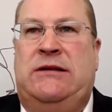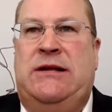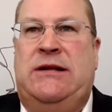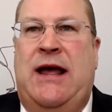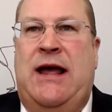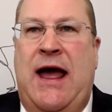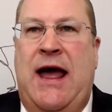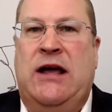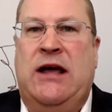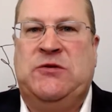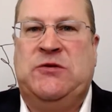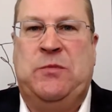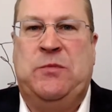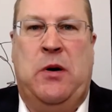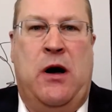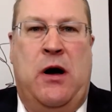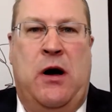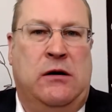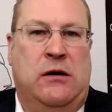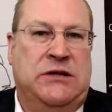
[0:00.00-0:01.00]
tax
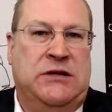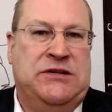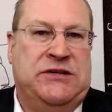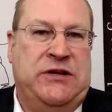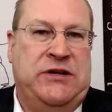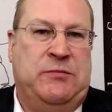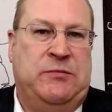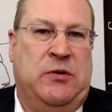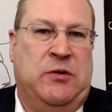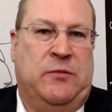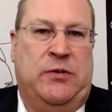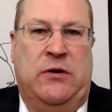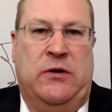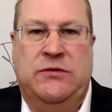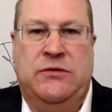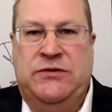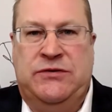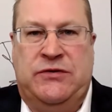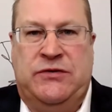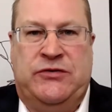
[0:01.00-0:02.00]
policy
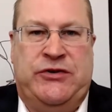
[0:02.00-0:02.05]
proposals or